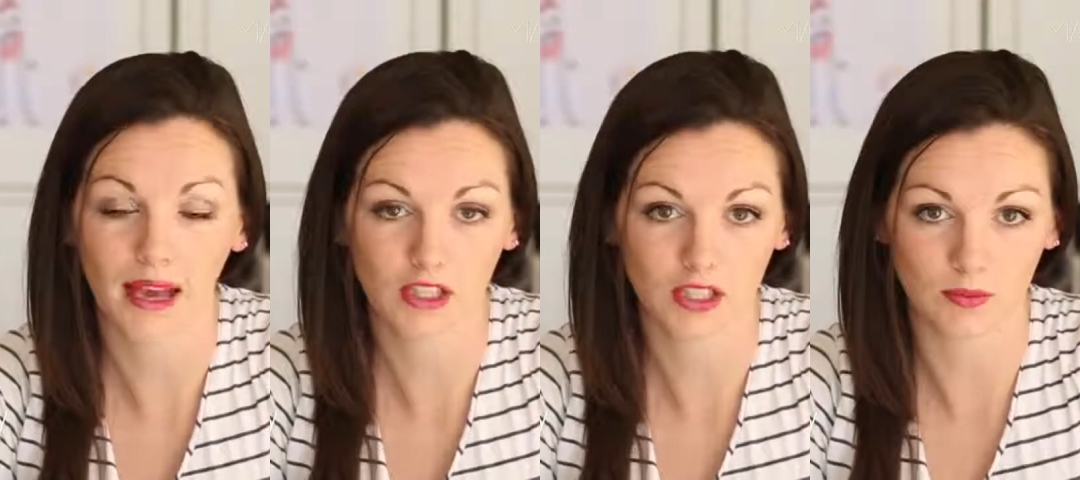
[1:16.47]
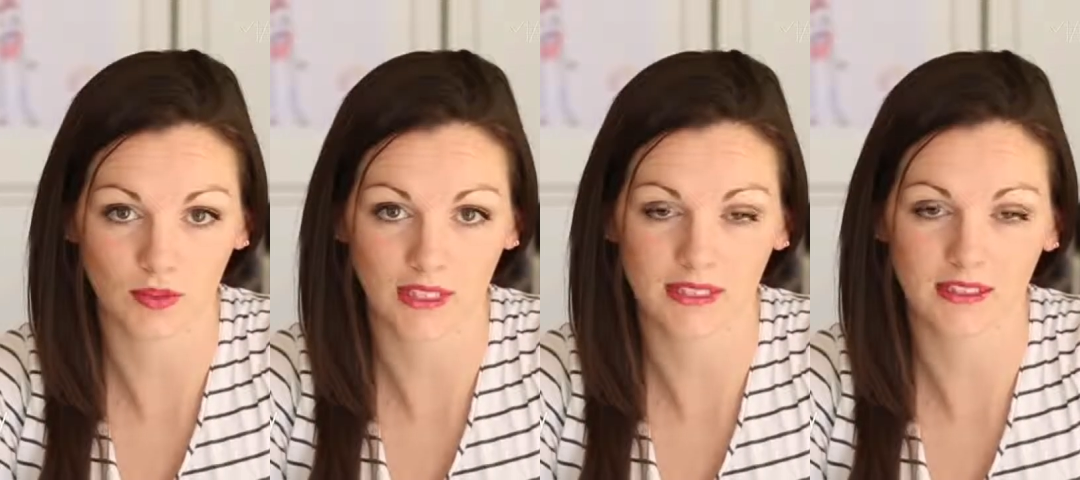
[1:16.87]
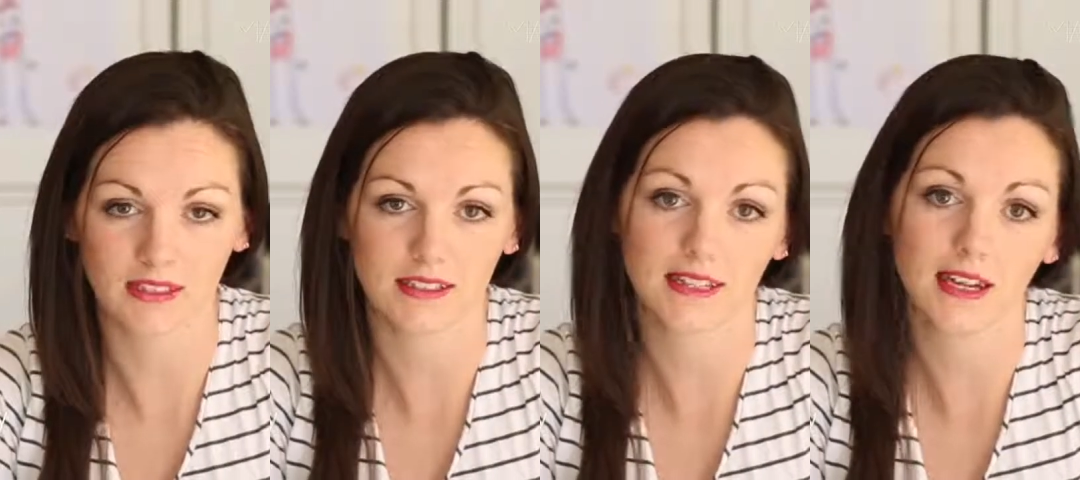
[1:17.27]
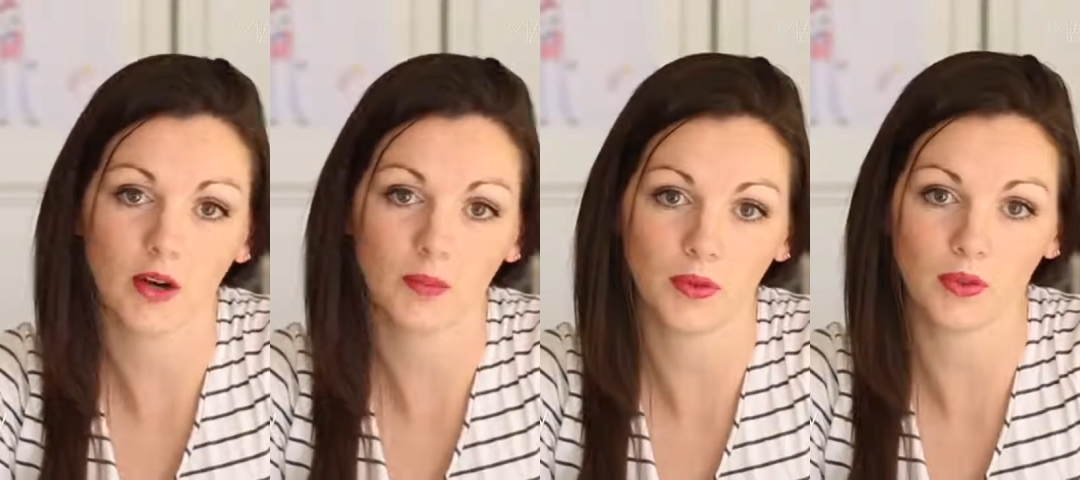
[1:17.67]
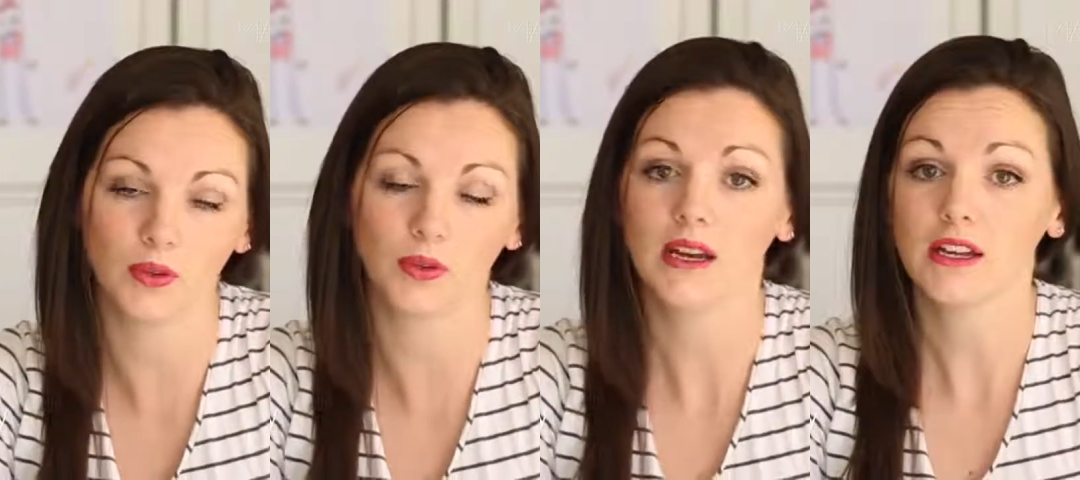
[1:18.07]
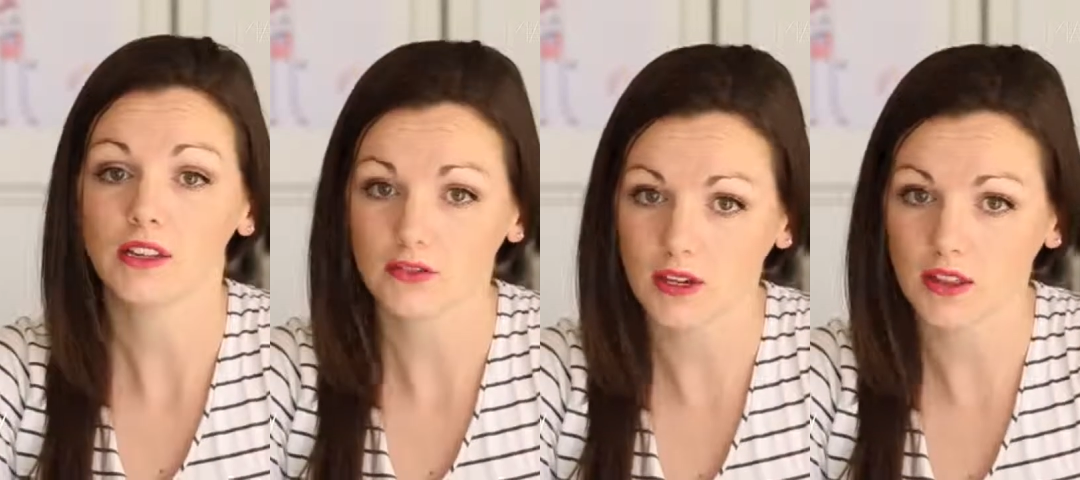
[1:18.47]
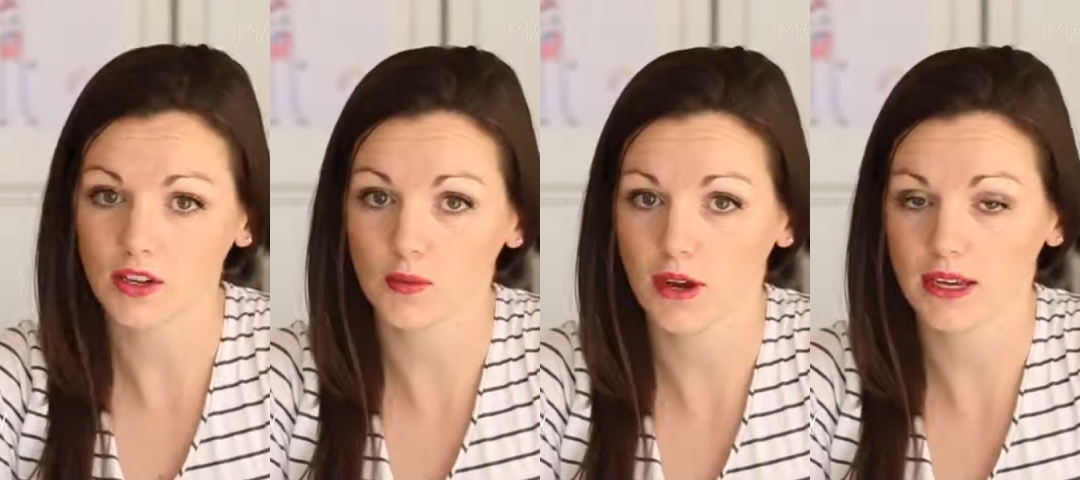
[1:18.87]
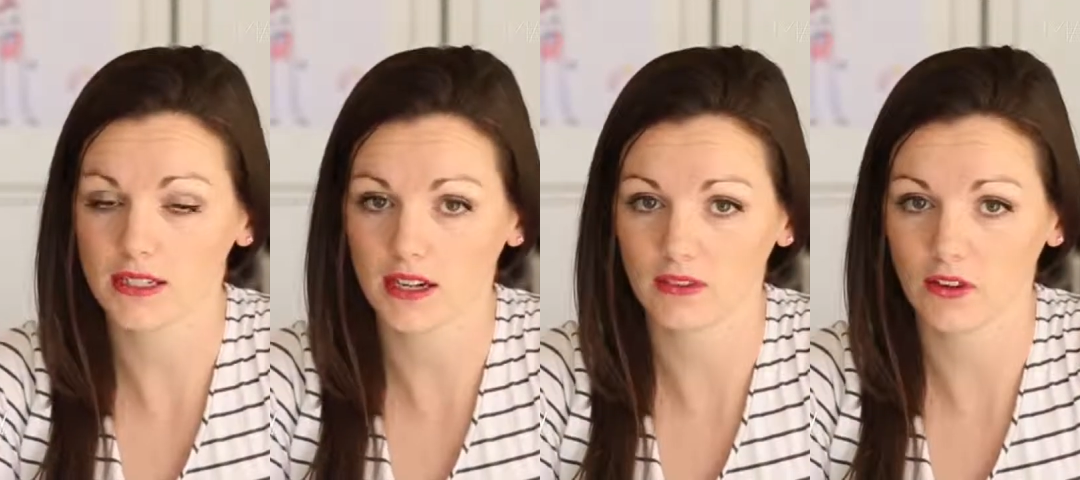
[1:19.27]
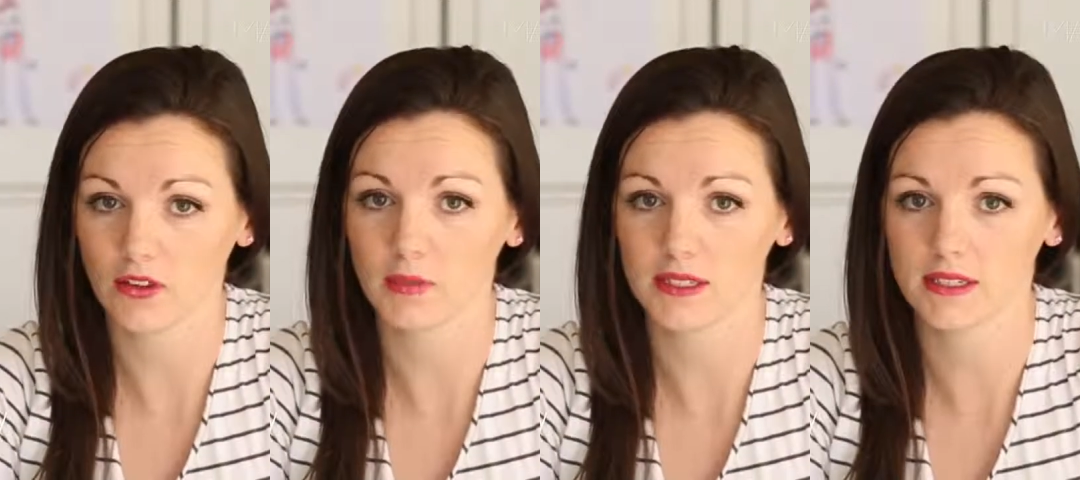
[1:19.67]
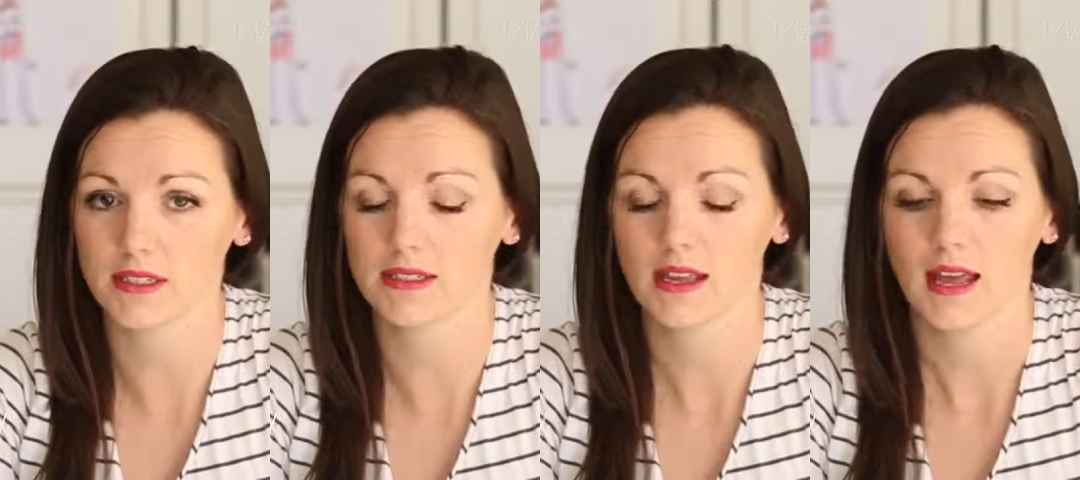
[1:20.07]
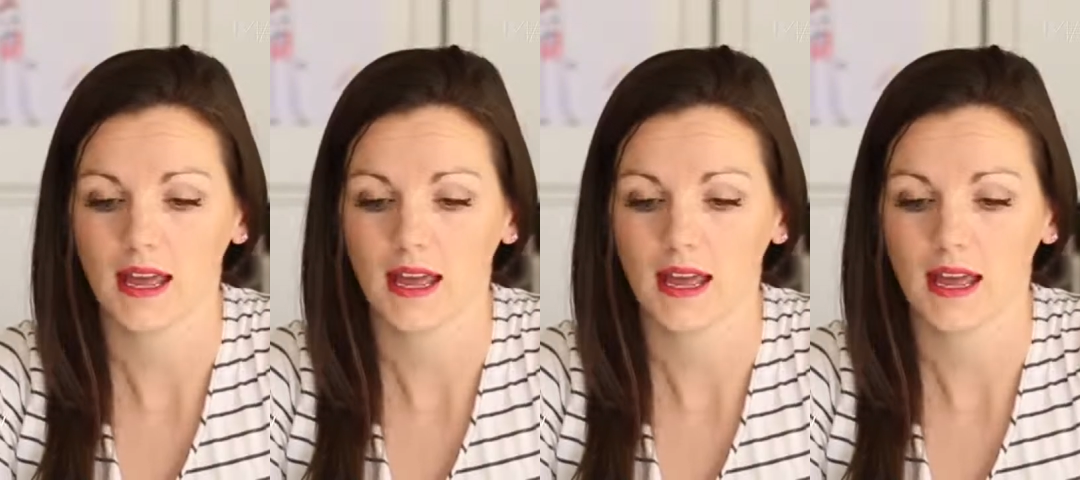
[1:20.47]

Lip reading: actionable lessons to help you strengthen your brand and grow your business.